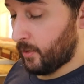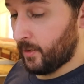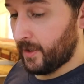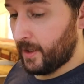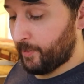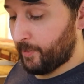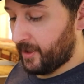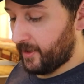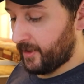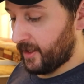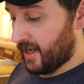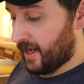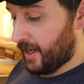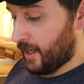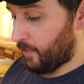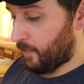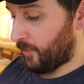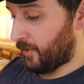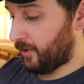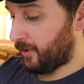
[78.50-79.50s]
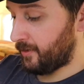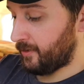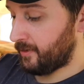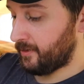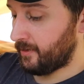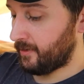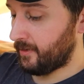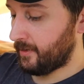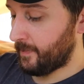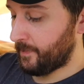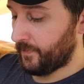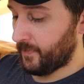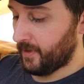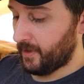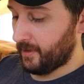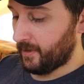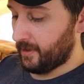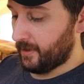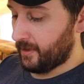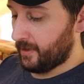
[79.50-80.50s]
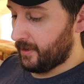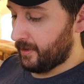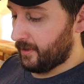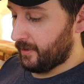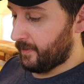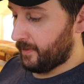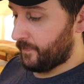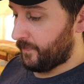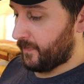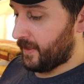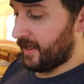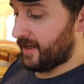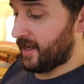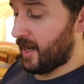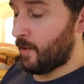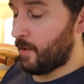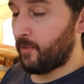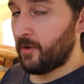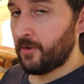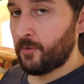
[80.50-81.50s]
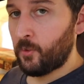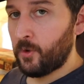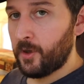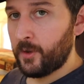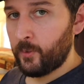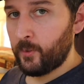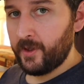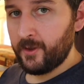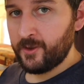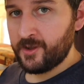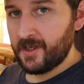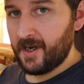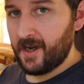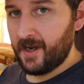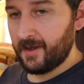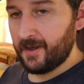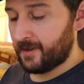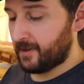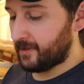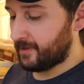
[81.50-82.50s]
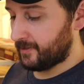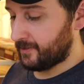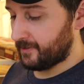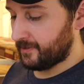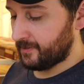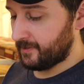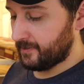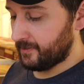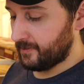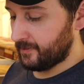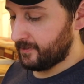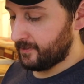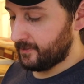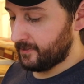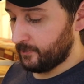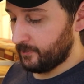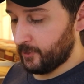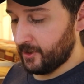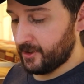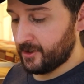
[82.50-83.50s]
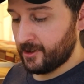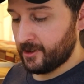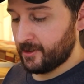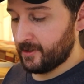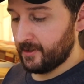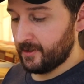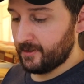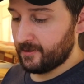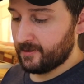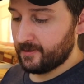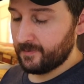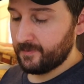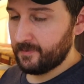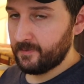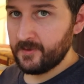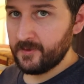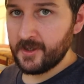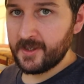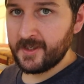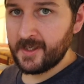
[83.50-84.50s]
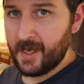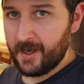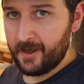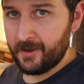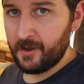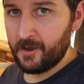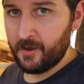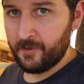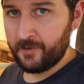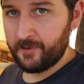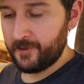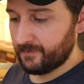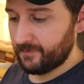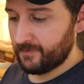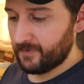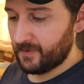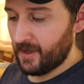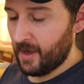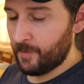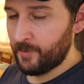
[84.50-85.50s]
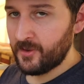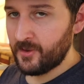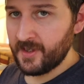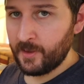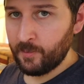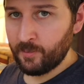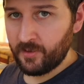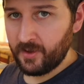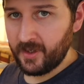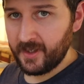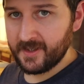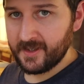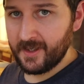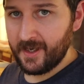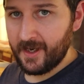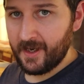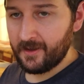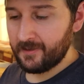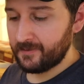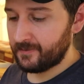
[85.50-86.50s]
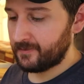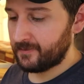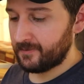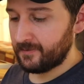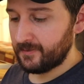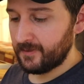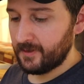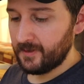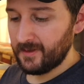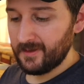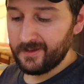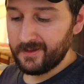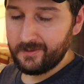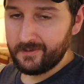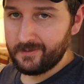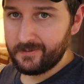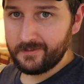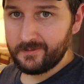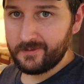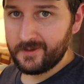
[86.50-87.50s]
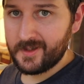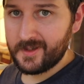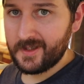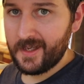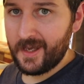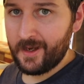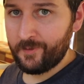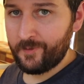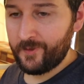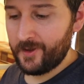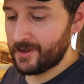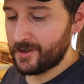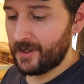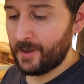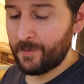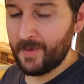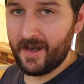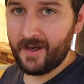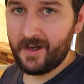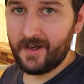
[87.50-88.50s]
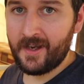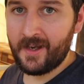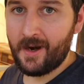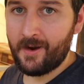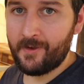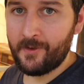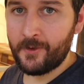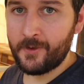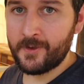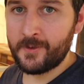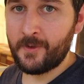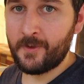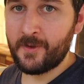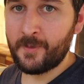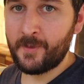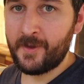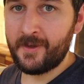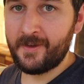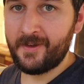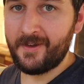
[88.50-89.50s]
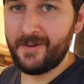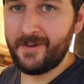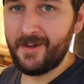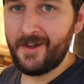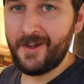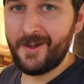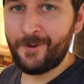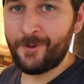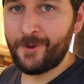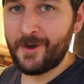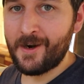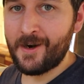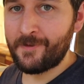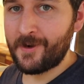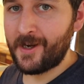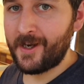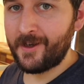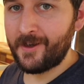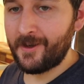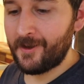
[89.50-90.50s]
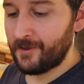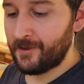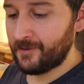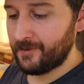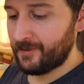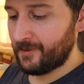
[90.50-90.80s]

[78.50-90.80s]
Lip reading: when I bought the camper, it came with one wheel chock, which is just not enough. I'm using bricks now, which is not efficient. I'm not going to carry those with me wherever I go.